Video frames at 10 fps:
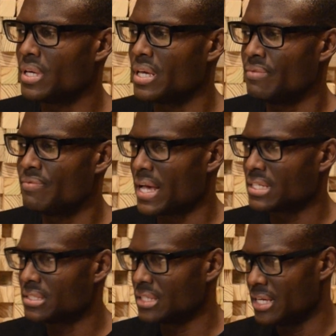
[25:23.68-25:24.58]

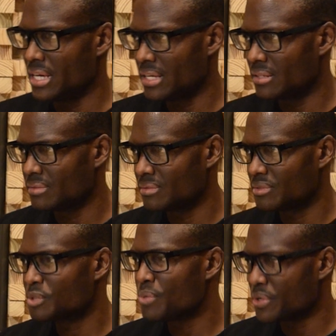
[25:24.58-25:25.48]
investigate
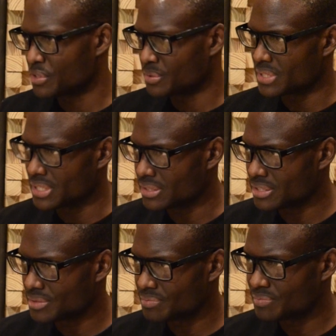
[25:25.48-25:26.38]
spiritual
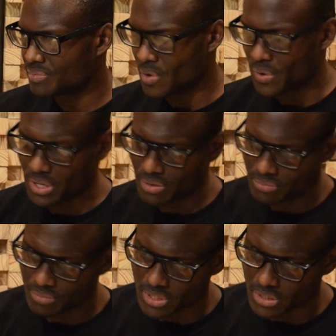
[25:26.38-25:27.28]
things. Okay,
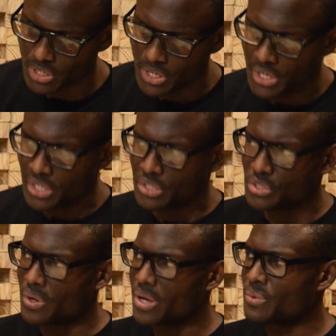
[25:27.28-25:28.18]
good.
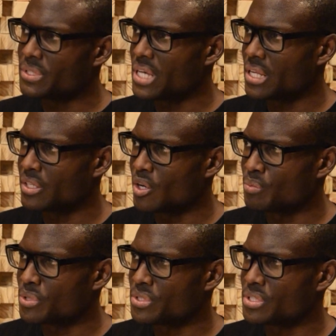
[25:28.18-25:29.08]
So I would tell a young
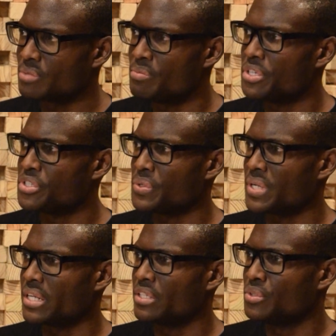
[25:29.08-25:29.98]
person, make sure
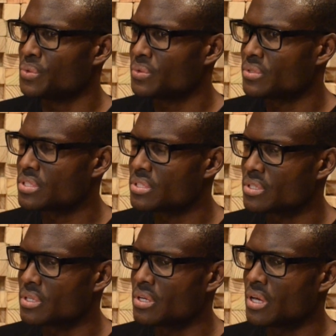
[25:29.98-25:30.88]
that they don't
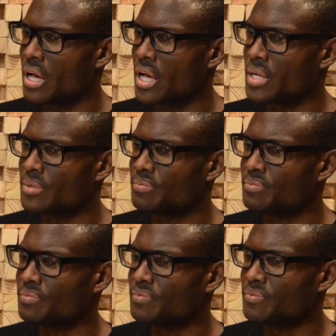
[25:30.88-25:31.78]

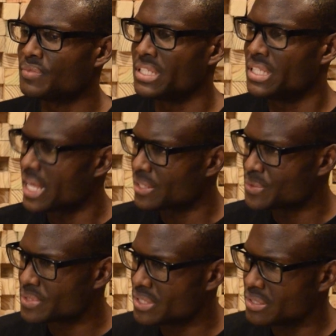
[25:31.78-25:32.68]
neglect
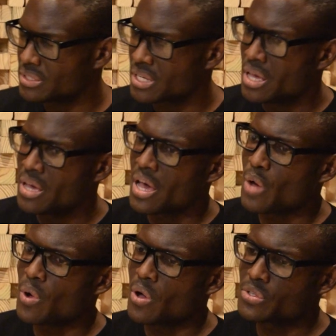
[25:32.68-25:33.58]
those things.
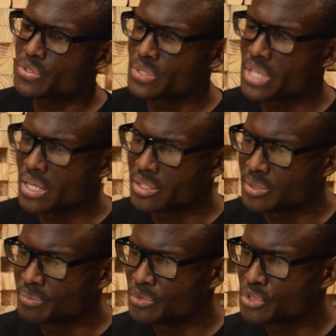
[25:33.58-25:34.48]
I will also tell
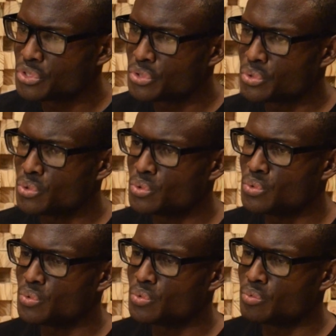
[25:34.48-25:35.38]
them to
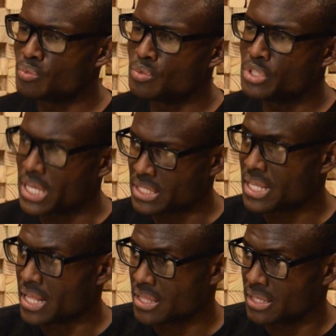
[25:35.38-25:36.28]
just
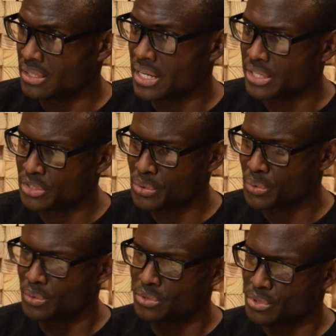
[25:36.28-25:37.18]
that thing that I
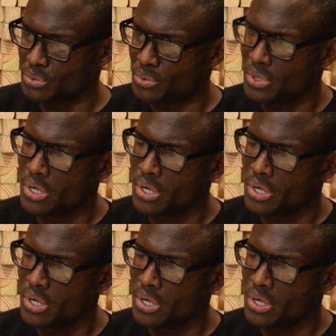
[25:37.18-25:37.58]
told you,